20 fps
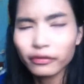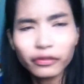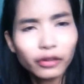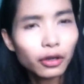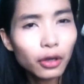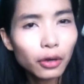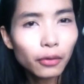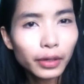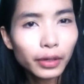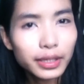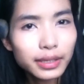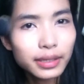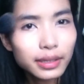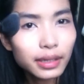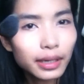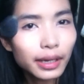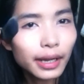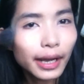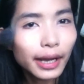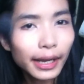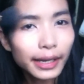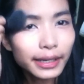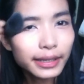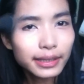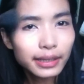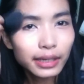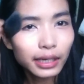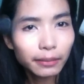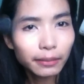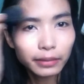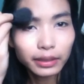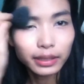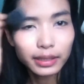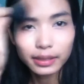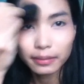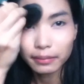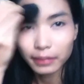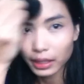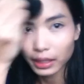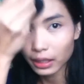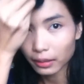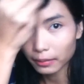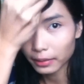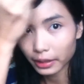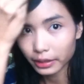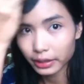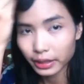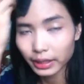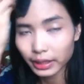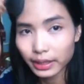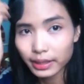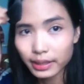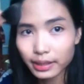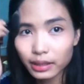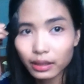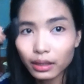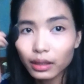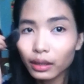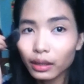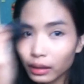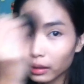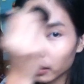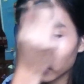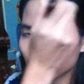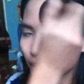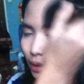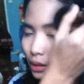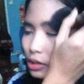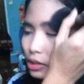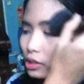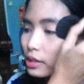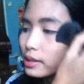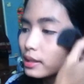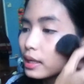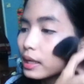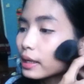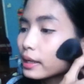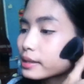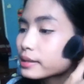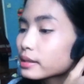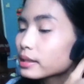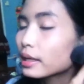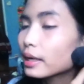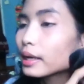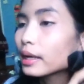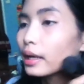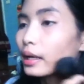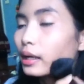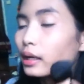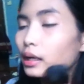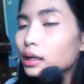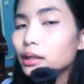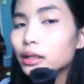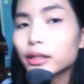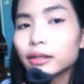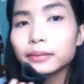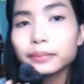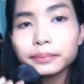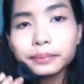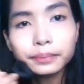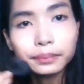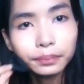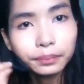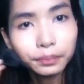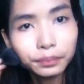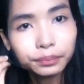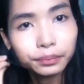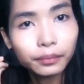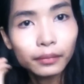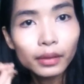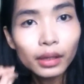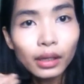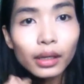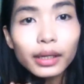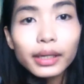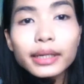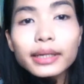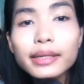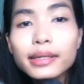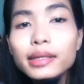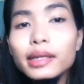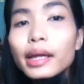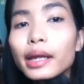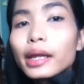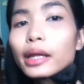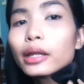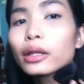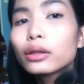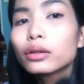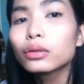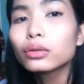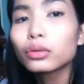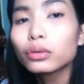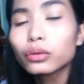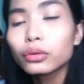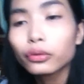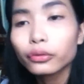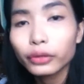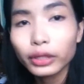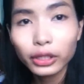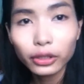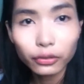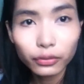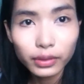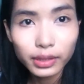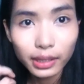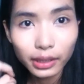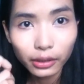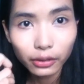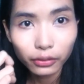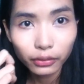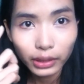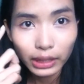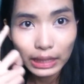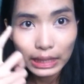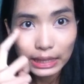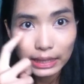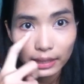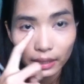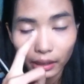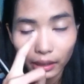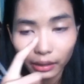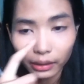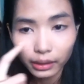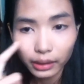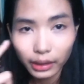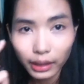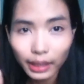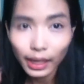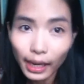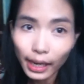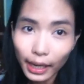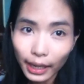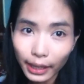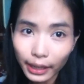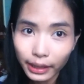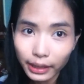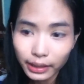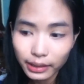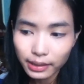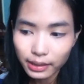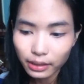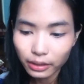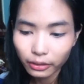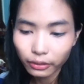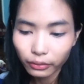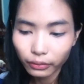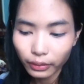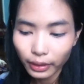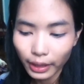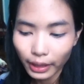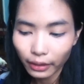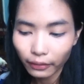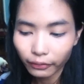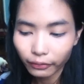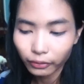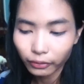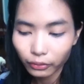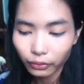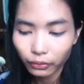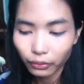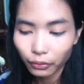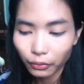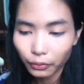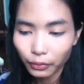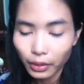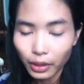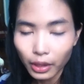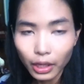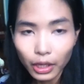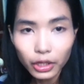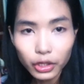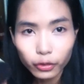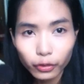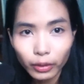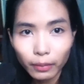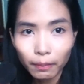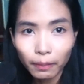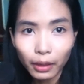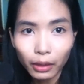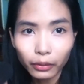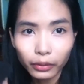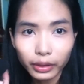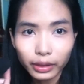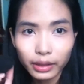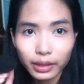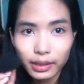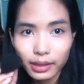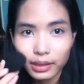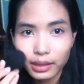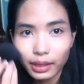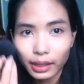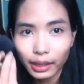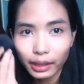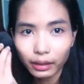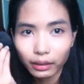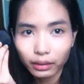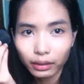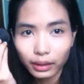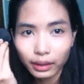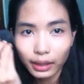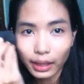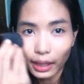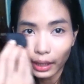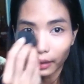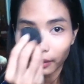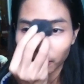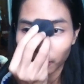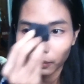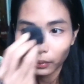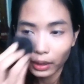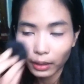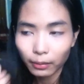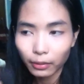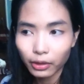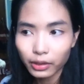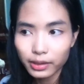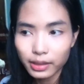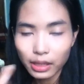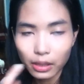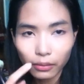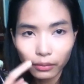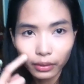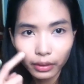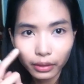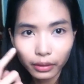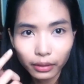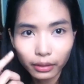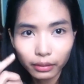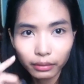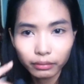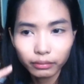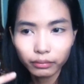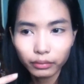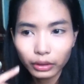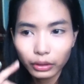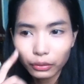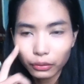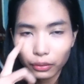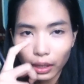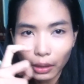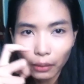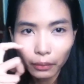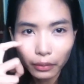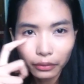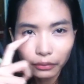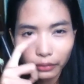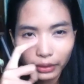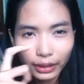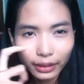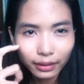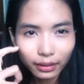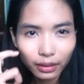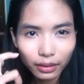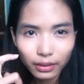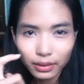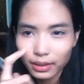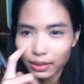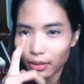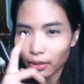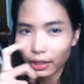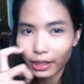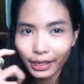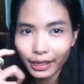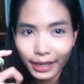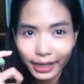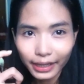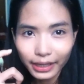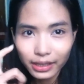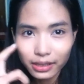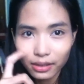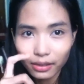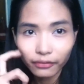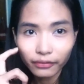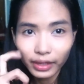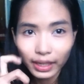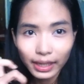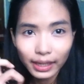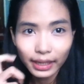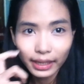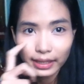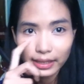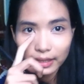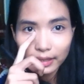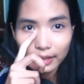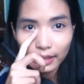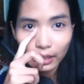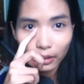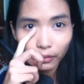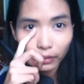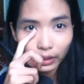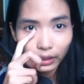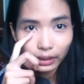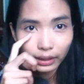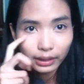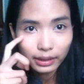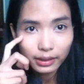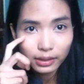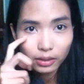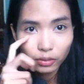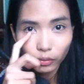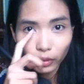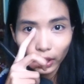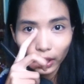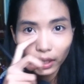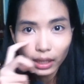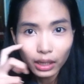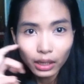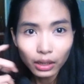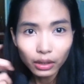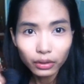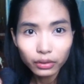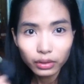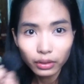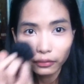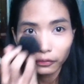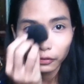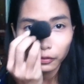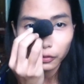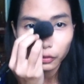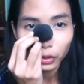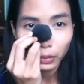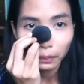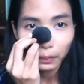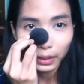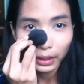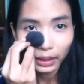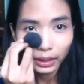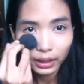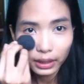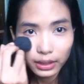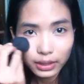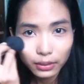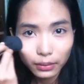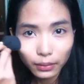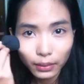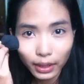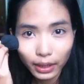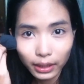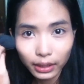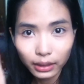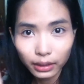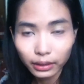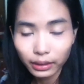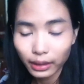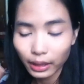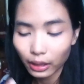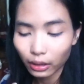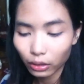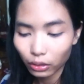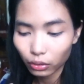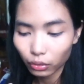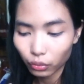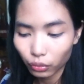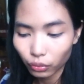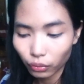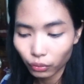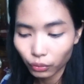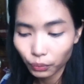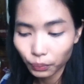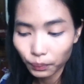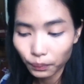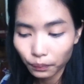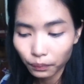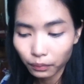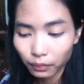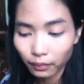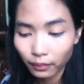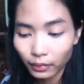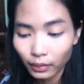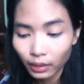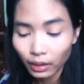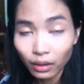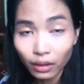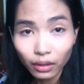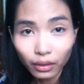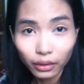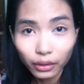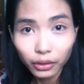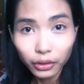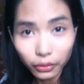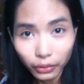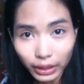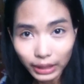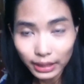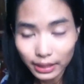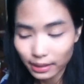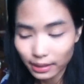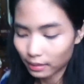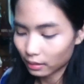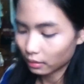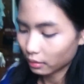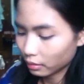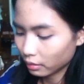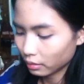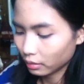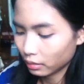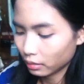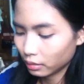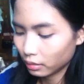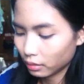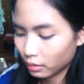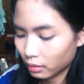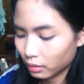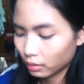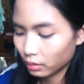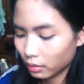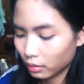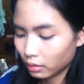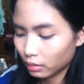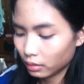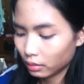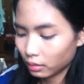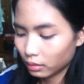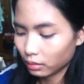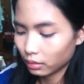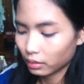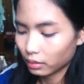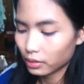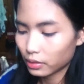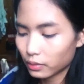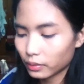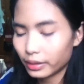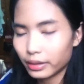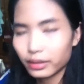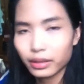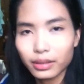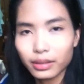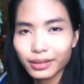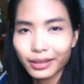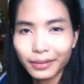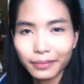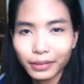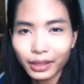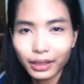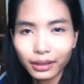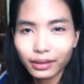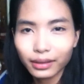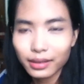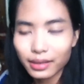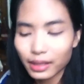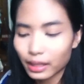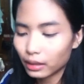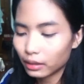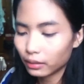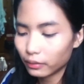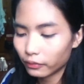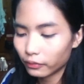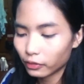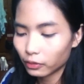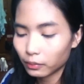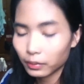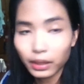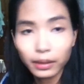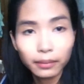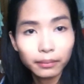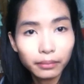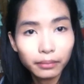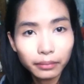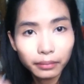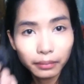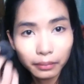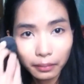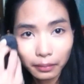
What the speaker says: Forgot what's the guy's name. He's a makeup artist. He teaches us that he said to reduce the crease under the eyes, you have to sweep powders like the other way, because our, you know, our wrinkles or lines or fine lines is like going this way. So if you sweep it this way, it'll tend to crease. That's what, just some techniques I learned from him.